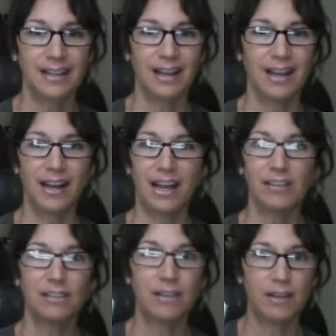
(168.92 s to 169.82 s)
I
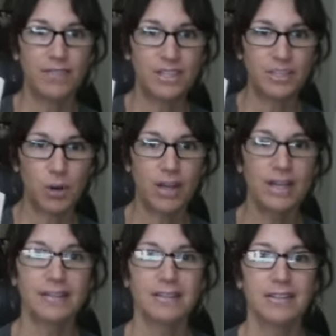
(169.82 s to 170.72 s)
love this
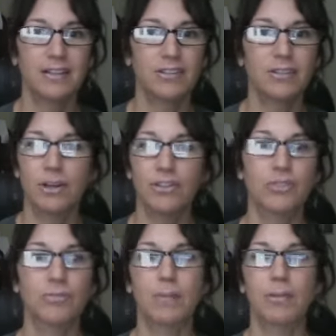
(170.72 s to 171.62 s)
product, and so I'll
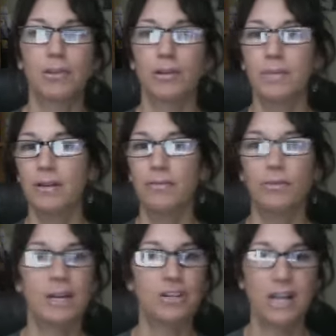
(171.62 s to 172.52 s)
just rub a little bit over
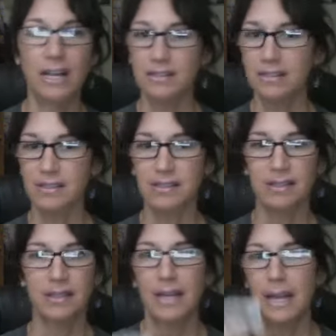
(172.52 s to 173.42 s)
my chest
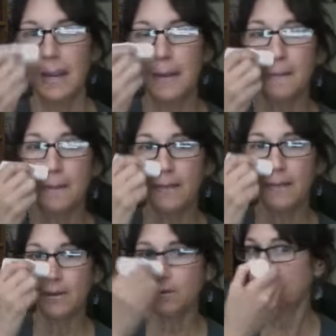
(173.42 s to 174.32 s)
and
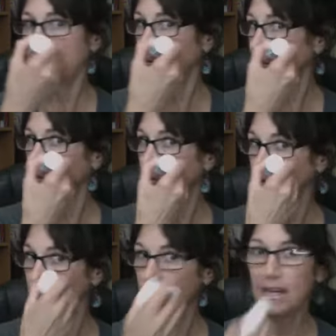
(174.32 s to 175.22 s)
even a little bit over the bridge
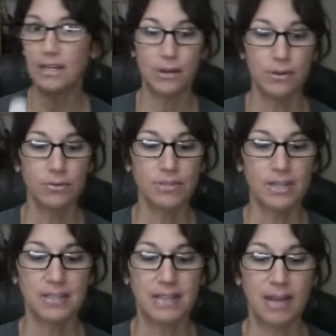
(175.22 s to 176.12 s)
of my nose,
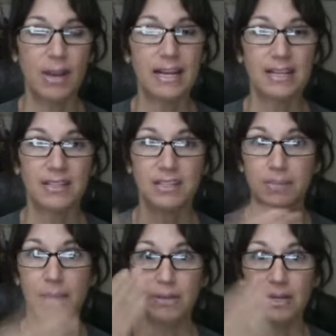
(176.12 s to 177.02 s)
because that way I can
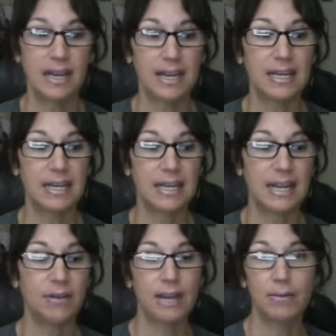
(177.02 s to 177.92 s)
smell it and I can
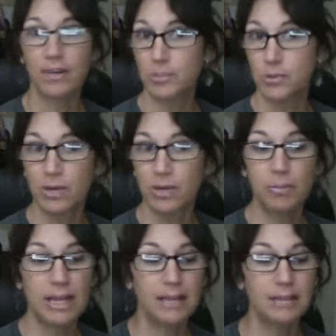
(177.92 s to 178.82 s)
inhale that respiratory
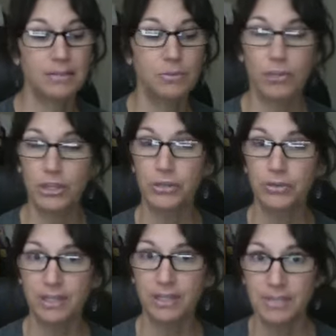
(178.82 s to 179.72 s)
blend with the
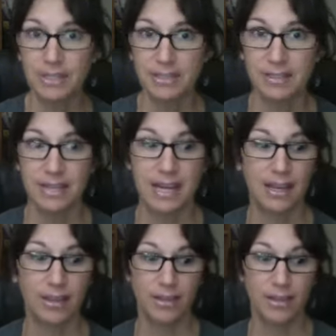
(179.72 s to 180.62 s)
eucalyptus
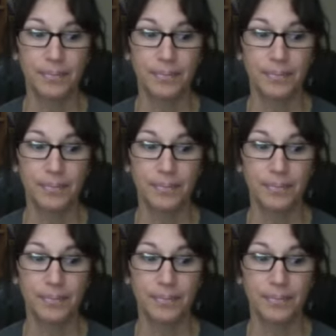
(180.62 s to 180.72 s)
and the